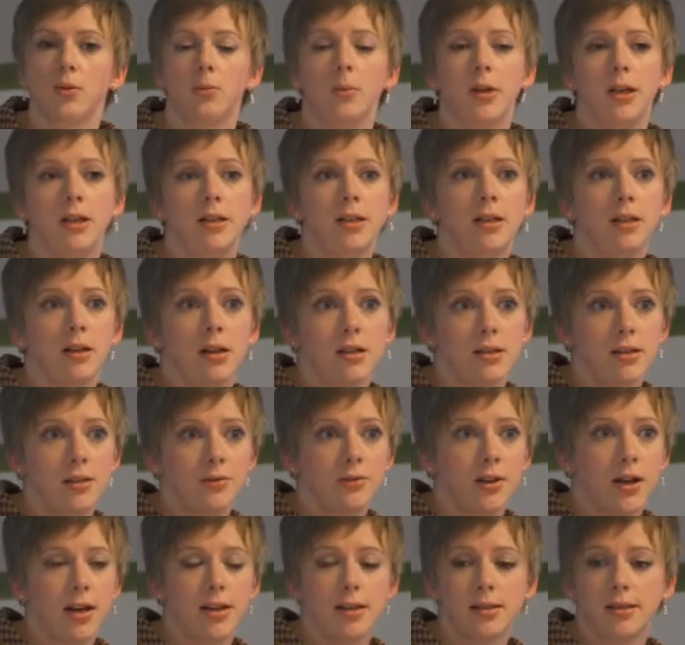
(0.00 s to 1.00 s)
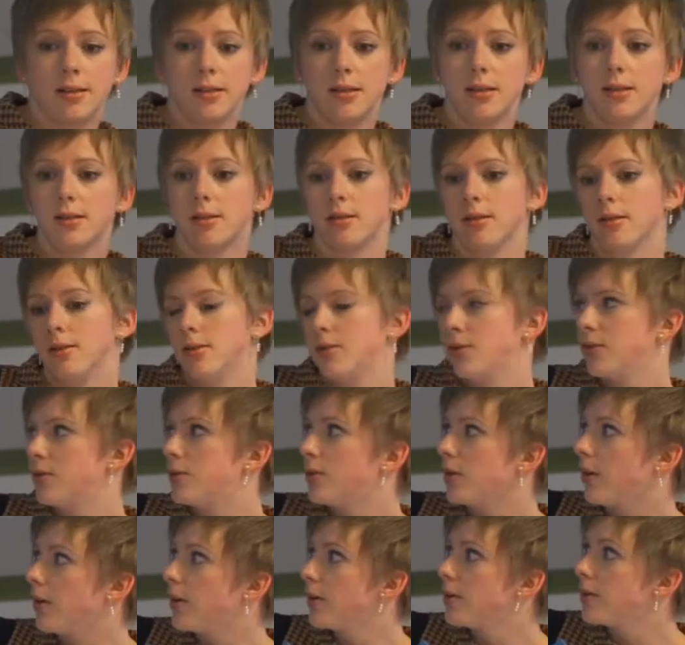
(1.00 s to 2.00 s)
medical devices, the
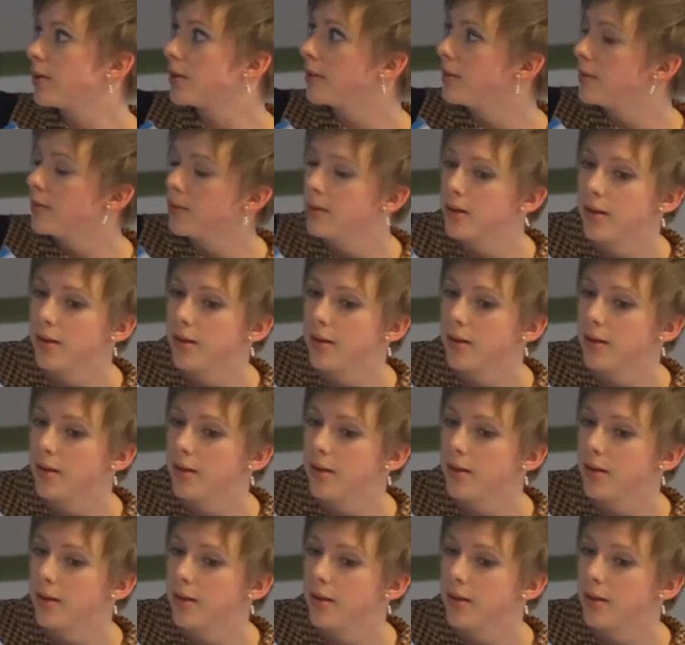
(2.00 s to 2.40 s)
toys,